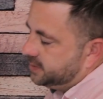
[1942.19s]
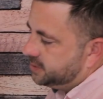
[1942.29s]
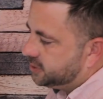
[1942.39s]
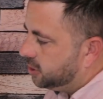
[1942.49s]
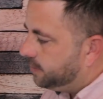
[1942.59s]

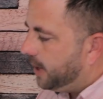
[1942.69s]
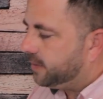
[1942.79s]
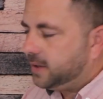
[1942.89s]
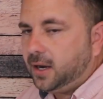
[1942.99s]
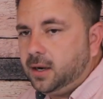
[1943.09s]
Shoot him out
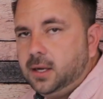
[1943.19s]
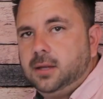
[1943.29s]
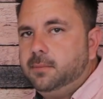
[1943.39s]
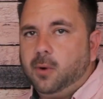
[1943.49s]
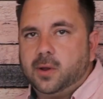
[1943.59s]
there.
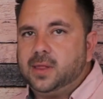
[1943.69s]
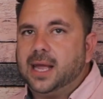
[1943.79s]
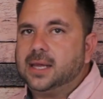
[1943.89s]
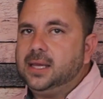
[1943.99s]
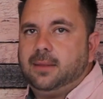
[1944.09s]
More than
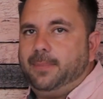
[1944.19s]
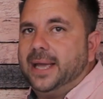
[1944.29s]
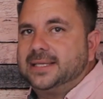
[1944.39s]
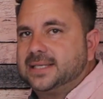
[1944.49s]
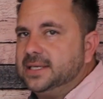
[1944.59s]
likely, the
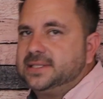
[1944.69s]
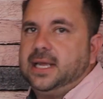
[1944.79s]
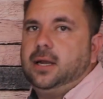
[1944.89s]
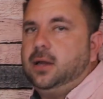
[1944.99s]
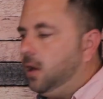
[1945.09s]
bank's going to
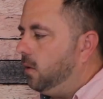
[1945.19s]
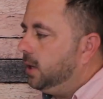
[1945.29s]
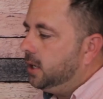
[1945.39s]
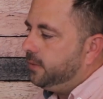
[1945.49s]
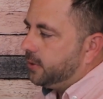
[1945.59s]
say no.
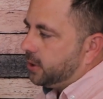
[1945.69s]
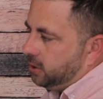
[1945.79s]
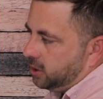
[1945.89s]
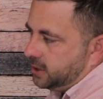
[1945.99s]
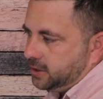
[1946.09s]
They're going to
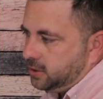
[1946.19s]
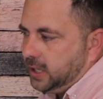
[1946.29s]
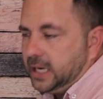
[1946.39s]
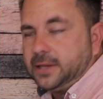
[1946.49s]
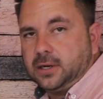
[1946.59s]
look at the
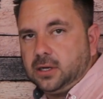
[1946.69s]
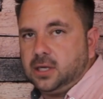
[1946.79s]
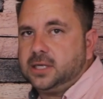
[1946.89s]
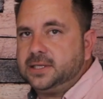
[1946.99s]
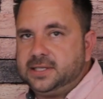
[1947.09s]
credit. They're going to
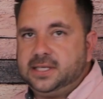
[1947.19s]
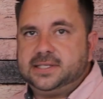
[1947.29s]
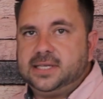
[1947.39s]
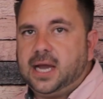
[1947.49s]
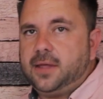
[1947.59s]
look at the
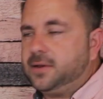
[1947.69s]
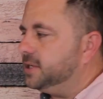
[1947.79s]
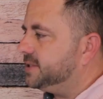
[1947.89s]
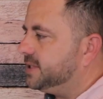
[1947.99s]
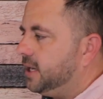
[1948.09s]
DTI. They're going
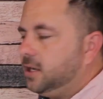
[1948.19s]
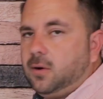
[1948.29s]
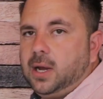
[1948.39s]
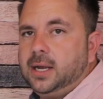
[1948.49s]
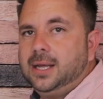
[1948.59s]
to say, you know
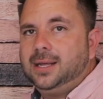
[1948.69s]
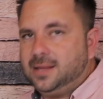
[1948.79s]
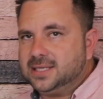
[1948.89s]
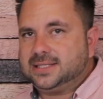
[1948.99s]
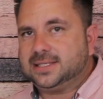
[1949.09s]
what?
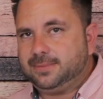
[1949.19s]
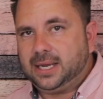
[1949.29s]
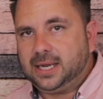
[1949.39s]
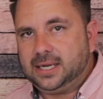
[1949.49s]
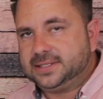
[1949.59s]
This doesn't
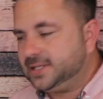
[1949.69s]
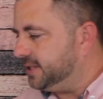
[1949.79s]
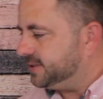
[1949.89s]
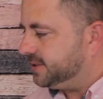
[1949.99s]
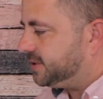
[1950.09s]
make any
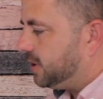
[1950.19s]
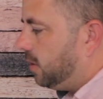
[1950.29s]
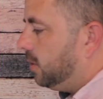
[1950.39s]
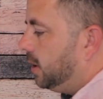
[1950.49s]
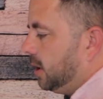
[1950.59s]
sense.
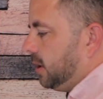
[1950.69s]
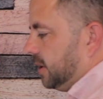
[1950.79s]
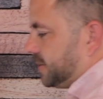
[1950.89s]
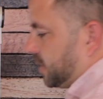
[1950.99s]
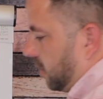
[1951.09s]
So
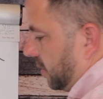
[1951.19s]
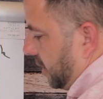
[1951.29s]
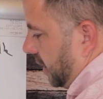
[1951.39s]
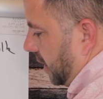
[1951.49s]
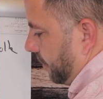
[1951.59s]
let's go to
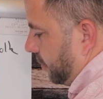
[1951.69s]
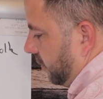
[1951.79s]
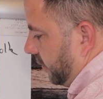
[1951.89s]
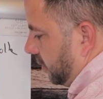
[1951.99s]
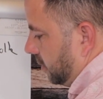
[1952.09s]
the
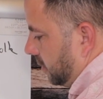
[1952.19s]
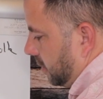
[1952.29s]
approval